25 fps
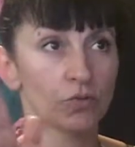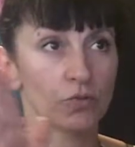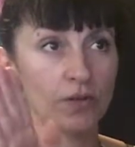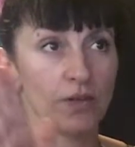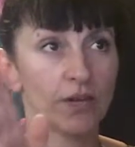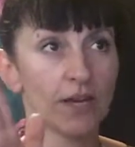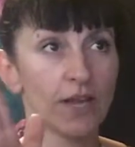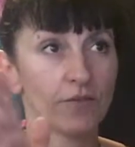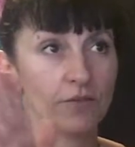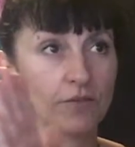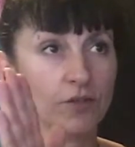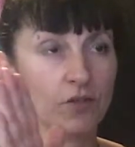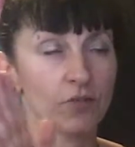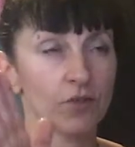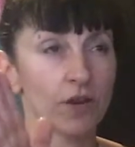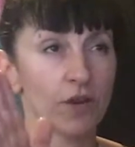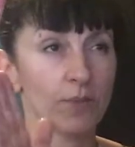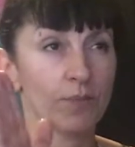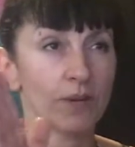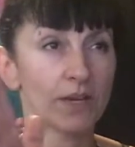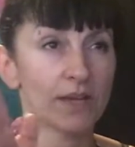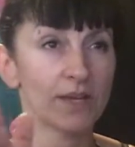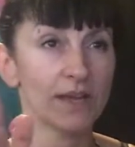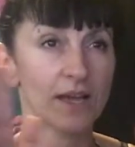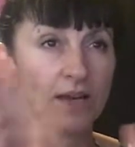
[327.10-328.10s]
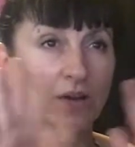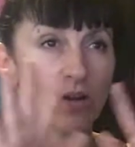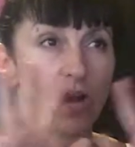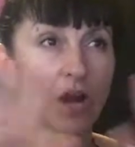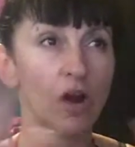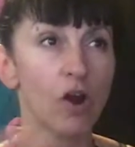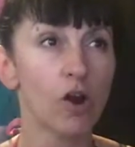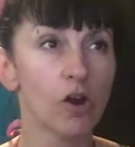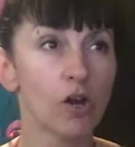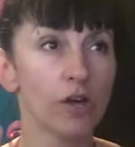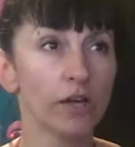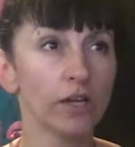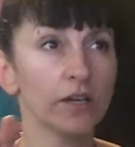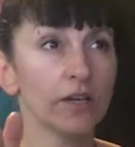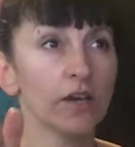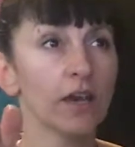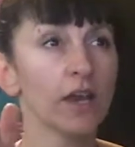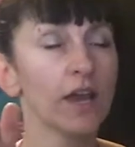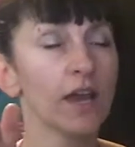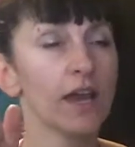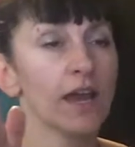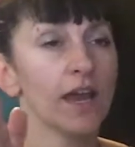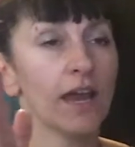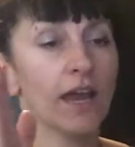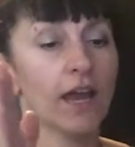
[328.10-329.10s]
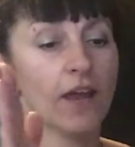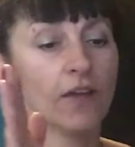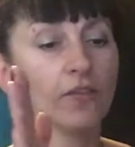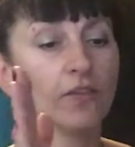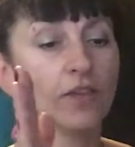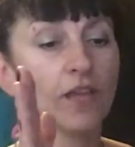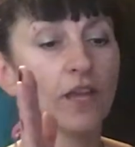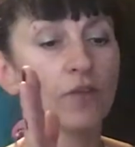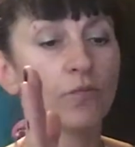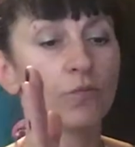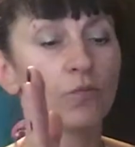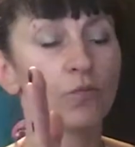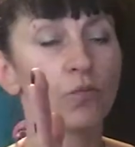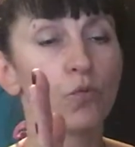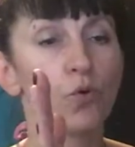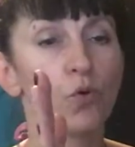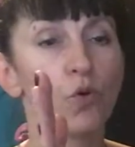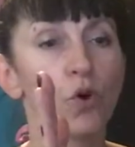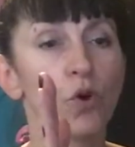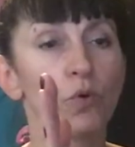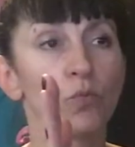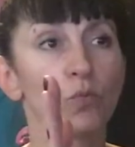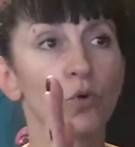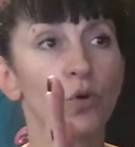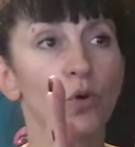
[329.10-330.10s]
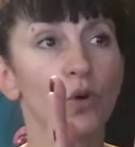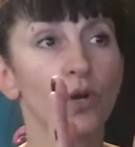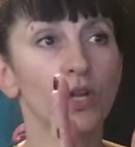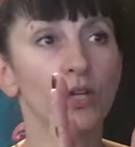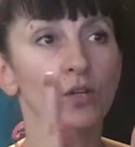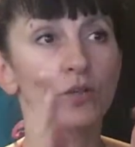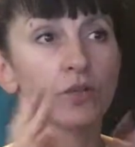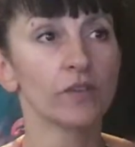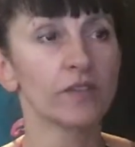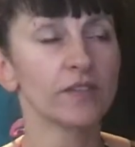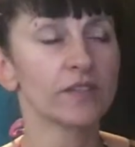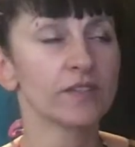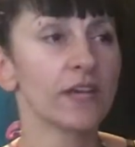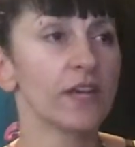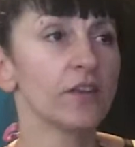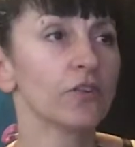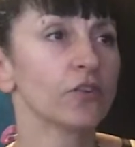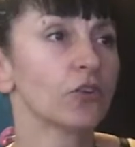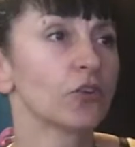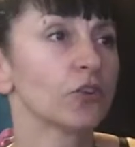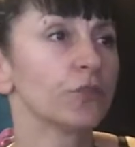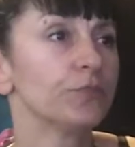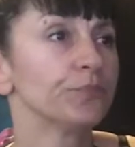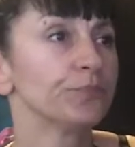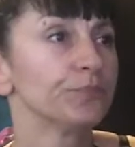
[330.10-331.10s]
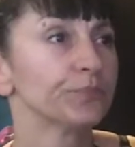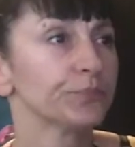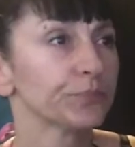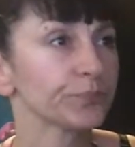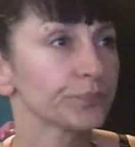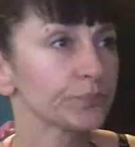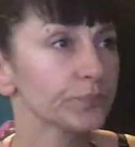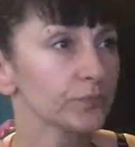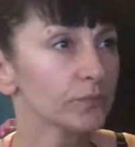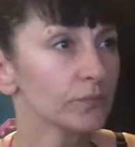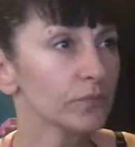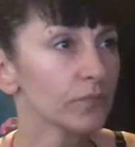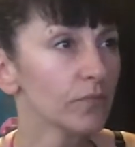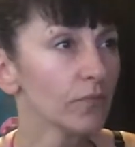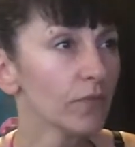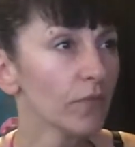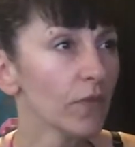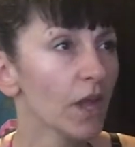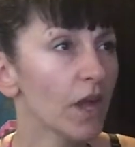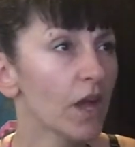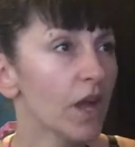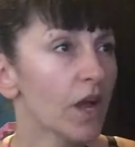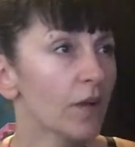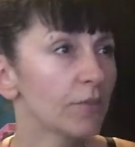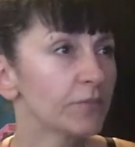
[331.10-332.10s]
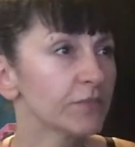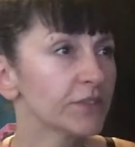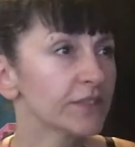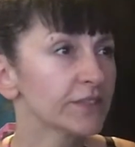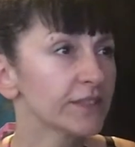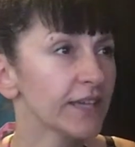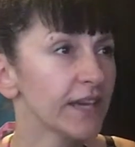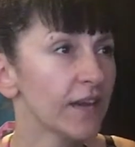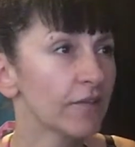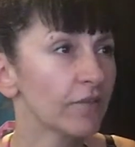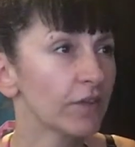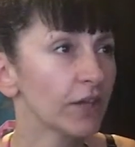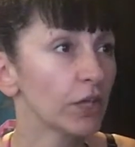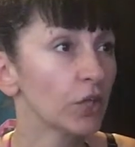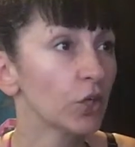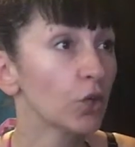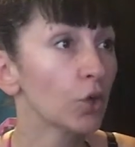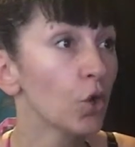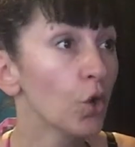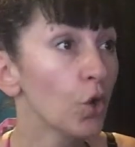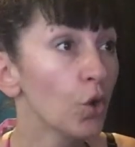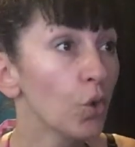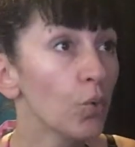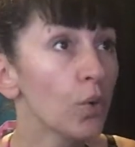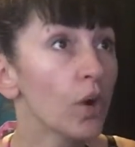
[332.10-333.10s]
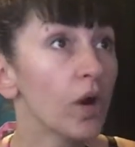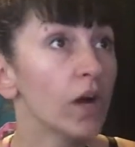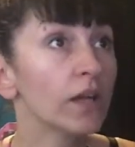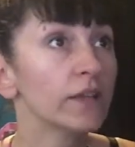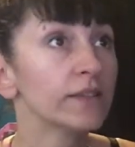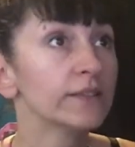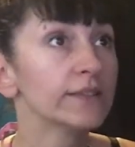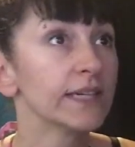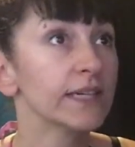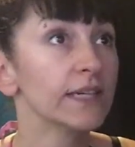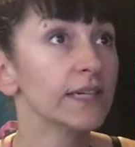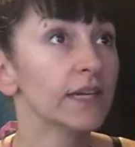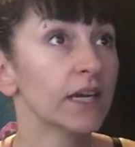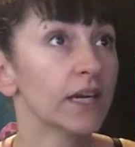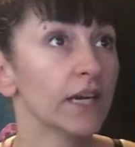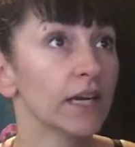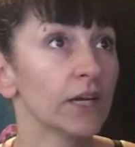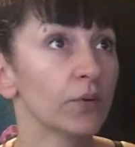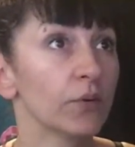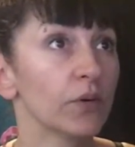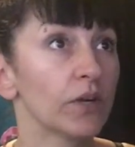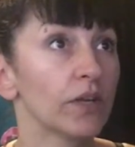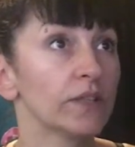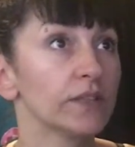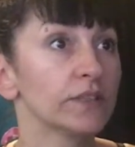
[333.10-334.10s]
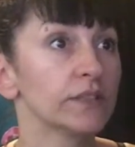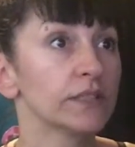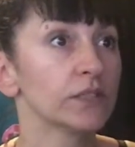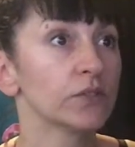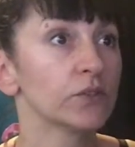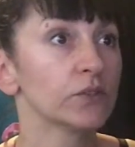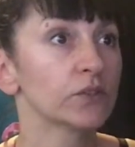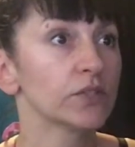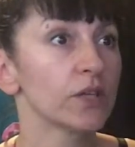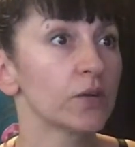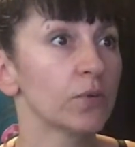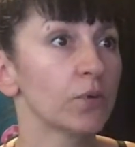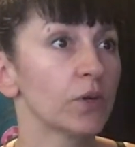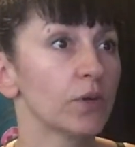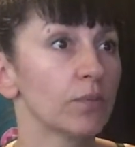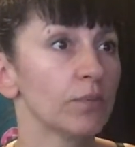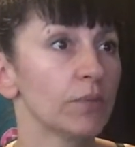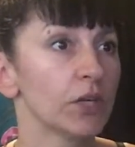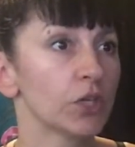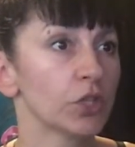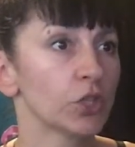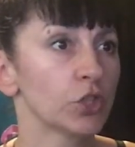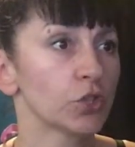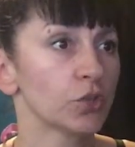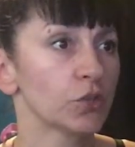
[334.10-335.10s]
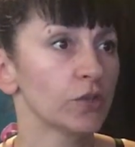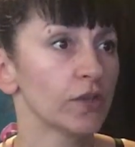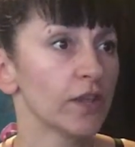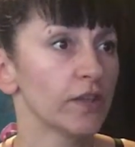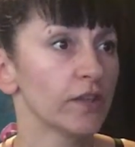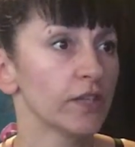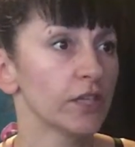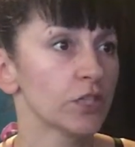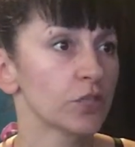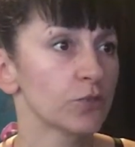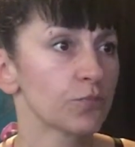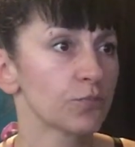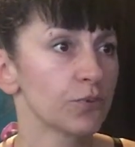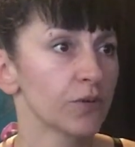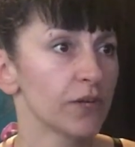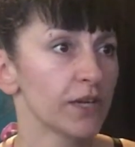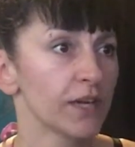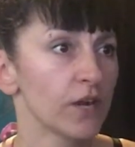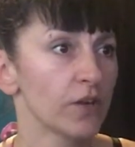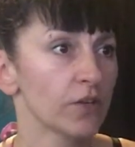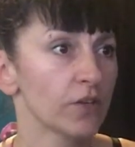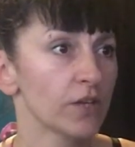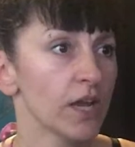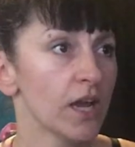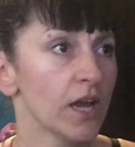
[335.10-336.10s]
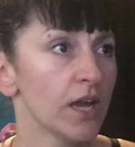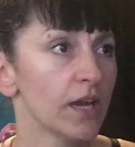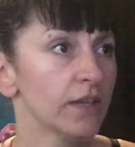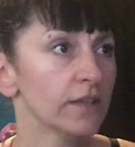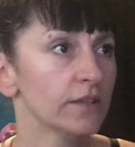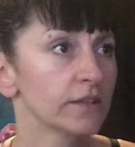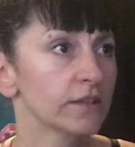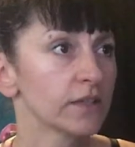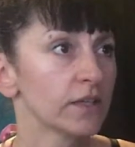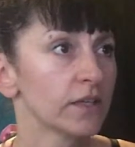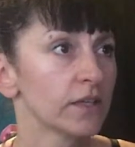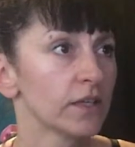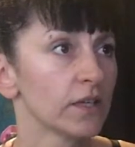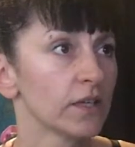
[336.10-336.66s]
left and right, but not hard, and then more and more into the center. Since I have like low ones and high ones, so I want to make sure that they spread out nice.